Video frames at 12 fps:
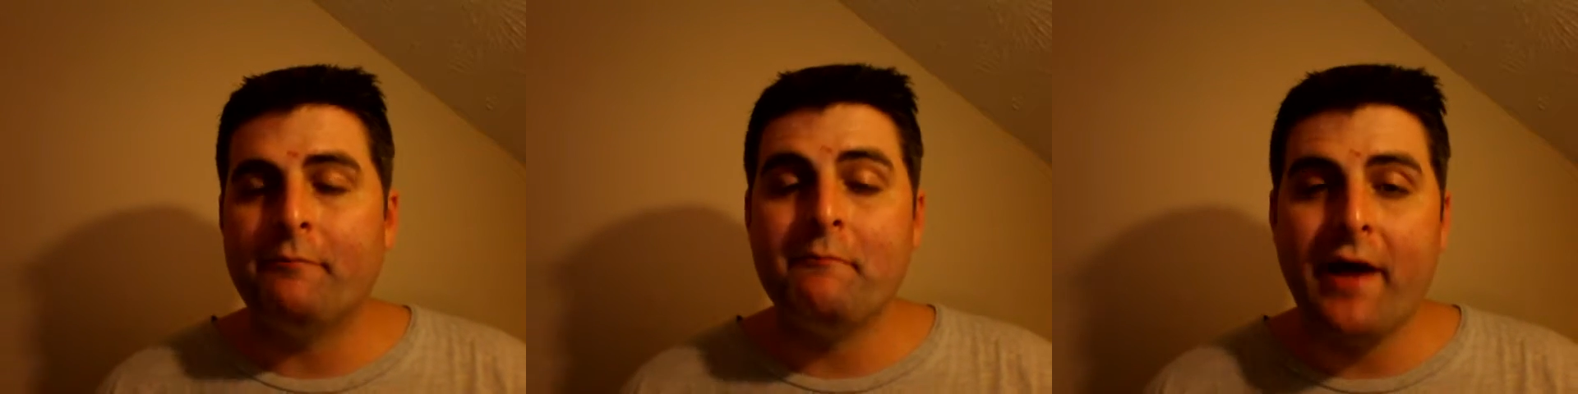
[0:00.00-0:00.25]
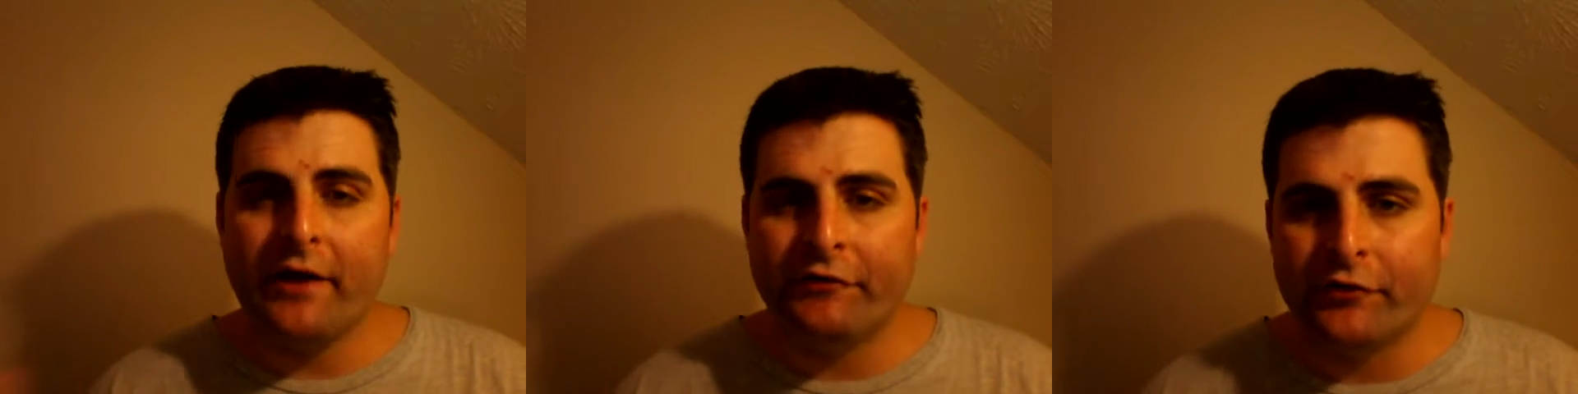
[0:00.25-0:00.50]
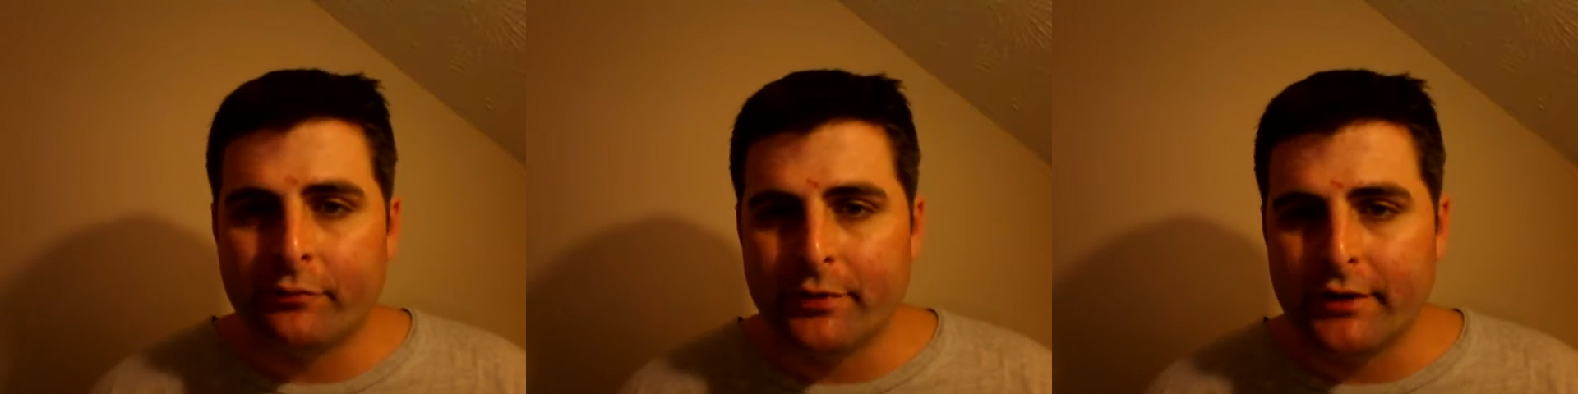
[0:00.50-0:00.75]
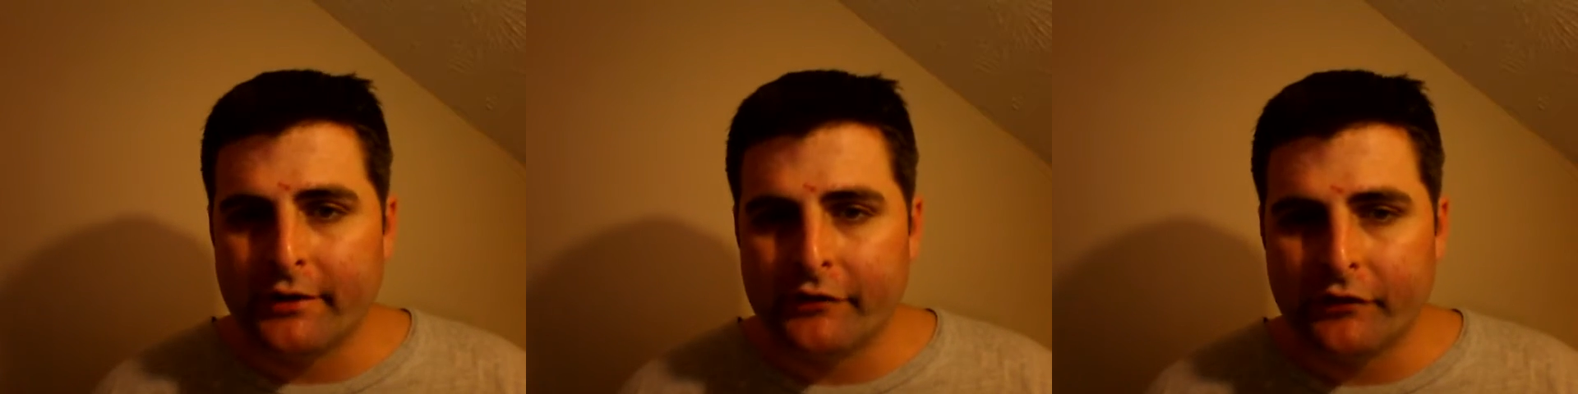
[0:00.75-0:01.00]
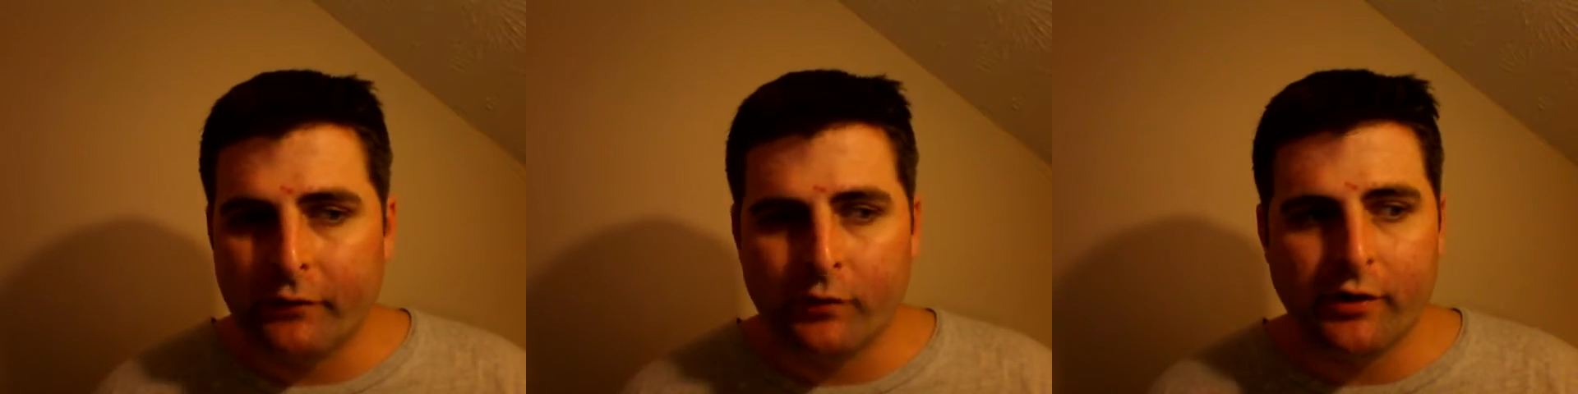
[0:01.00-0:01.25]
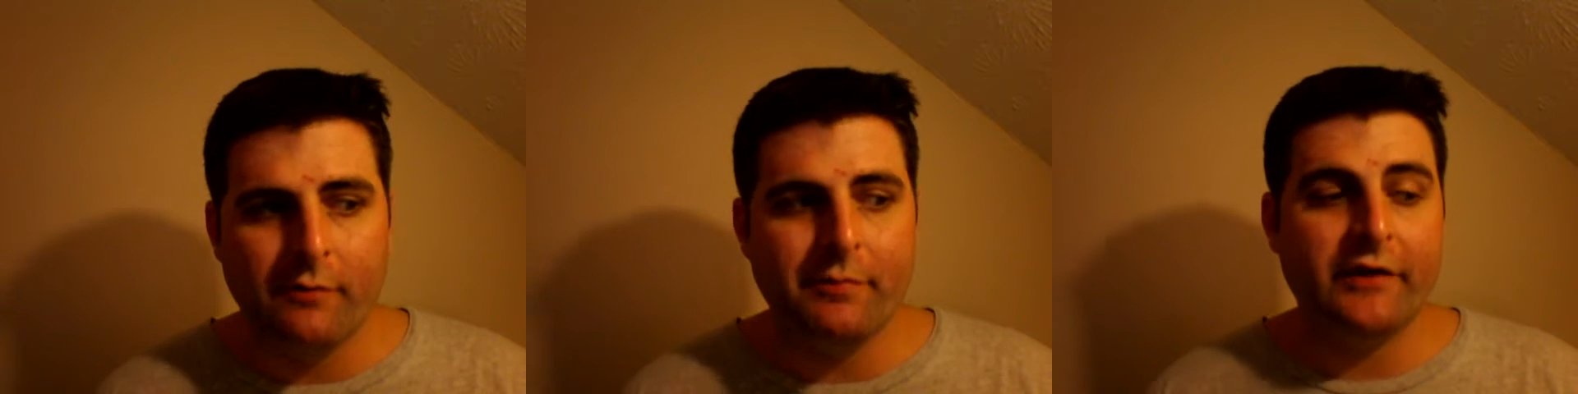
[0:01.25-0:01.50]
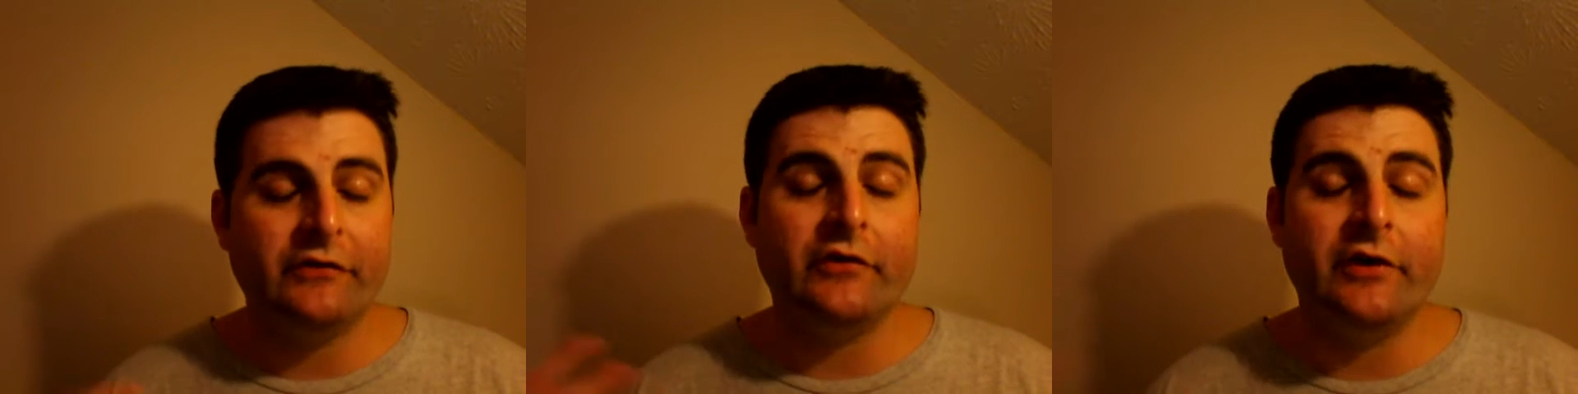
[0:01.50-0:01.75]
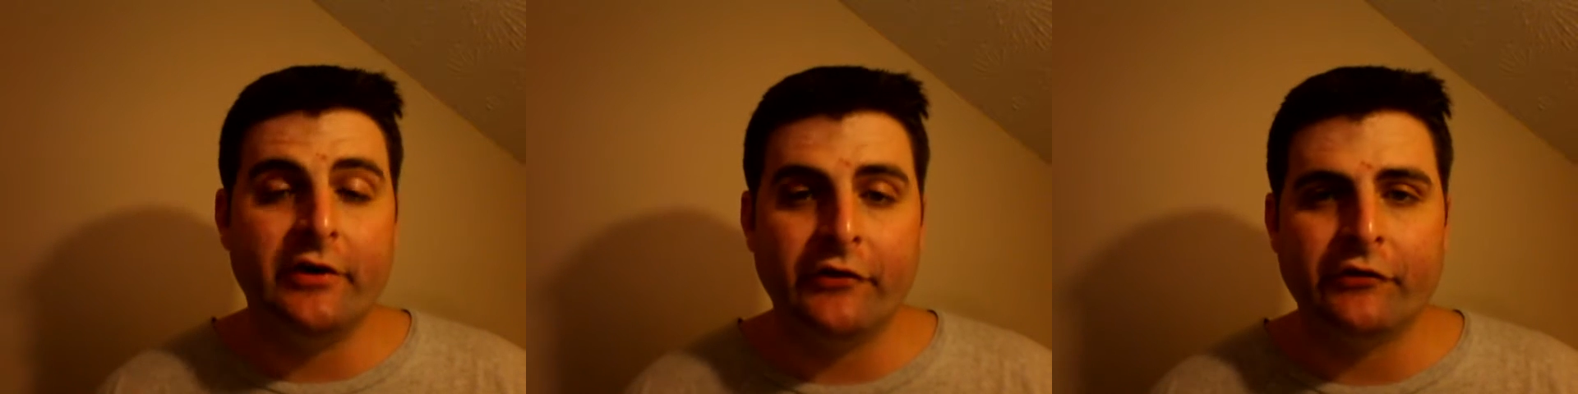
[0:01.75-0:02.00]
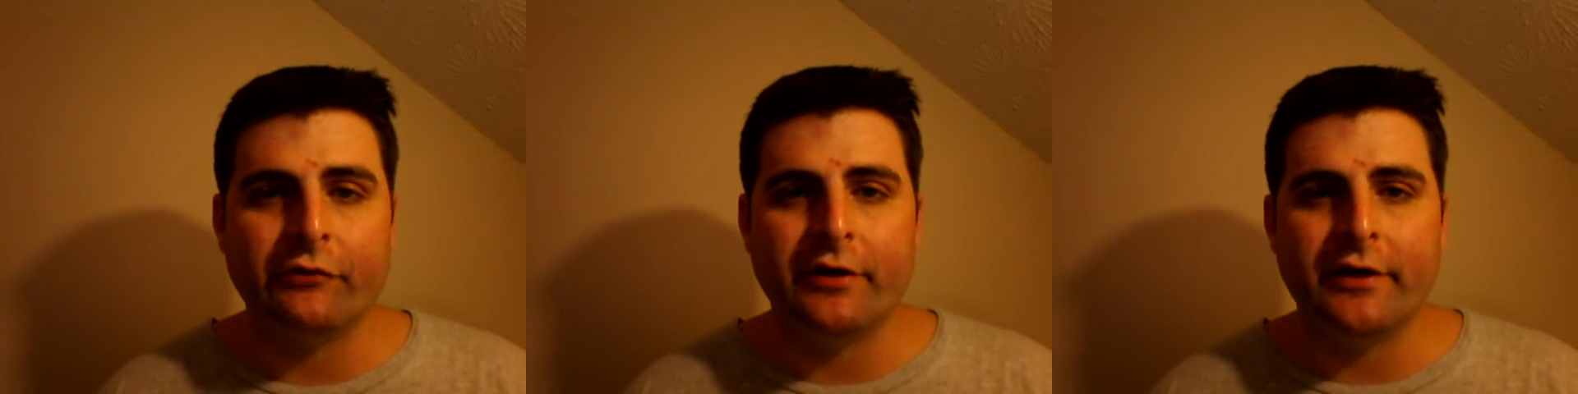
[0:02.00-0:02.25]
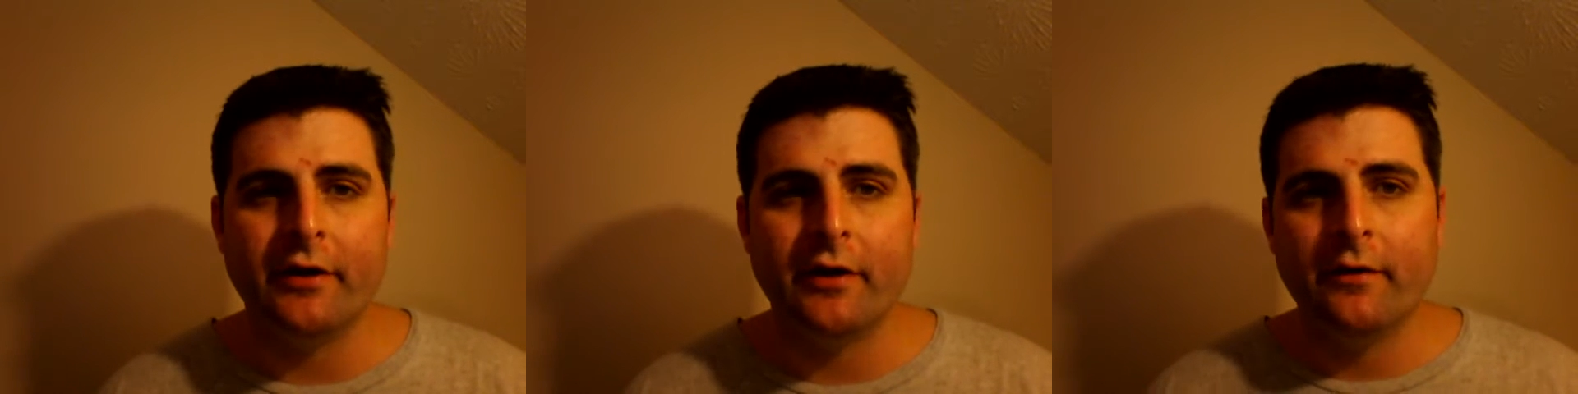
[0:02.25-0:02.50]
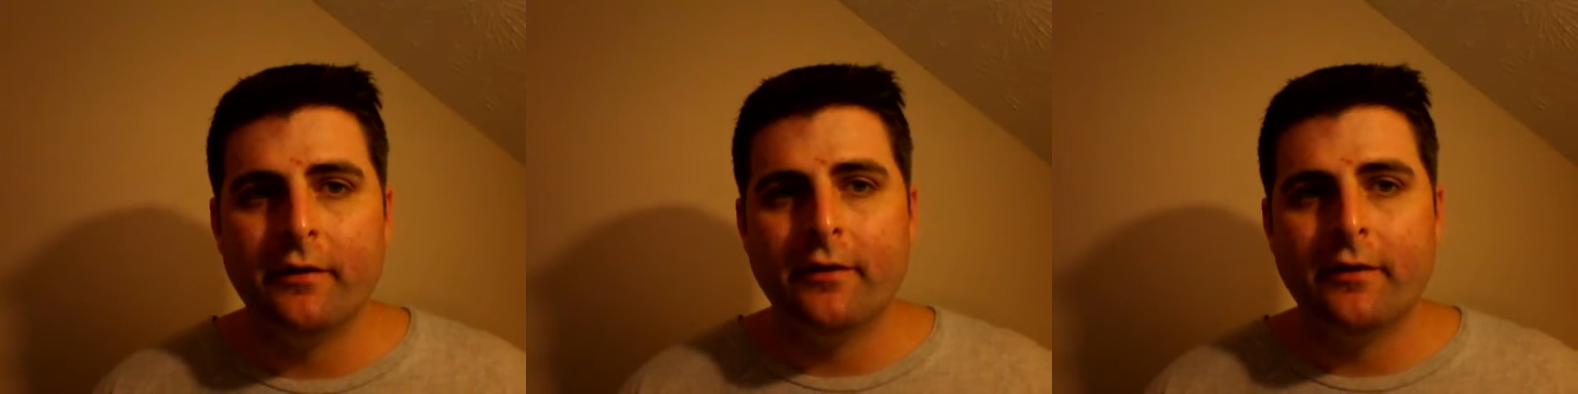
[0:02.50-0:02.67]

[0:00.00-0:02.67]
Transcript: masterpiece and one of the best in history